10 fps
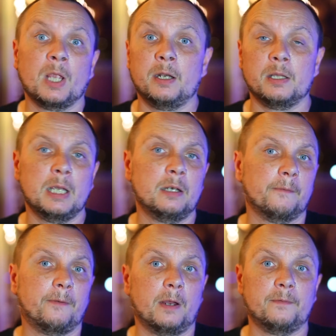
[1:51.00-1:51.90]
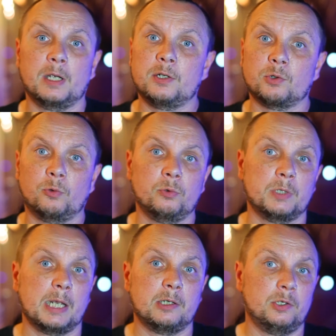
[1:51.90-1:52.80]
and at the end of the 5 days they're all
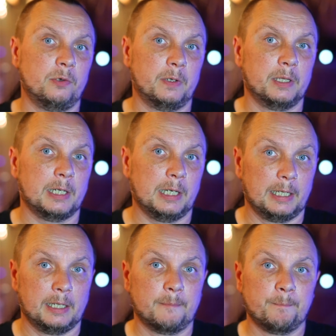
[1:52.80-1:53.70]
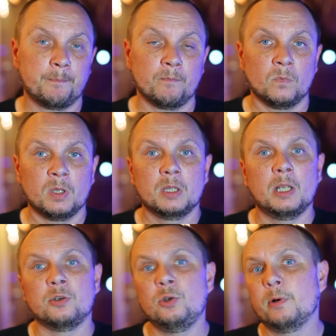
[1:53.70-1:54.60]
dead and you're in the clear.
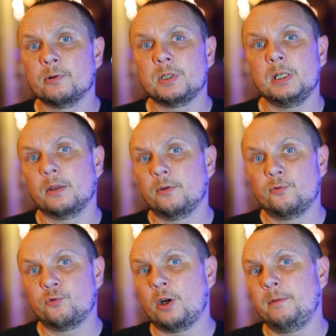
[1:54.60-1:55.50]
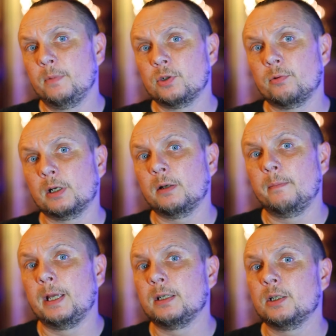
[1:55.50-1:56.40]
Now, you will see other treatments
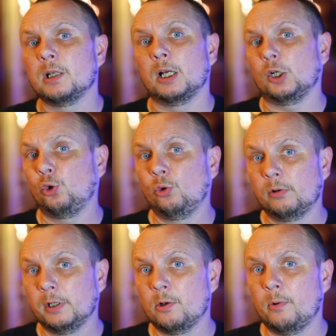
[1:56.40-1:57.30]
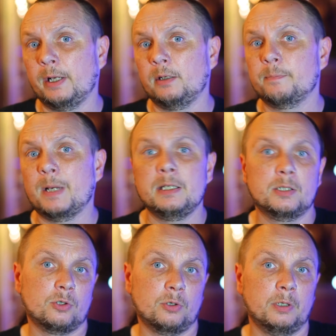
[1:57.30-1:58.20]
recommended like chloroquine
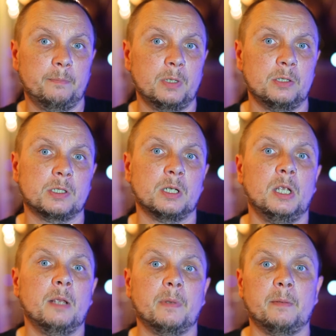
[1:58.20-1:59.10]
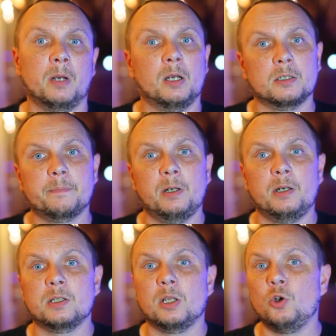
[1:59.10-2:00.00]
based treatments, but in my
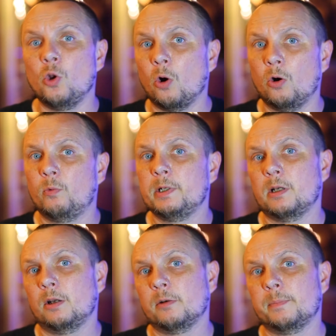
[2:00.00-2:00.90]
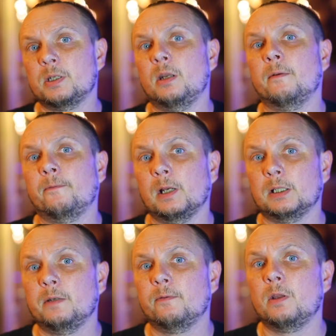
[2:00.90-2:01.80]
experience they're not always 100%
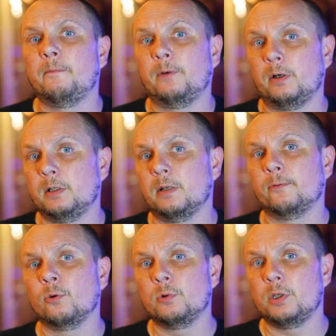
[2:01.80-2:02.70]
effective and they're very difficult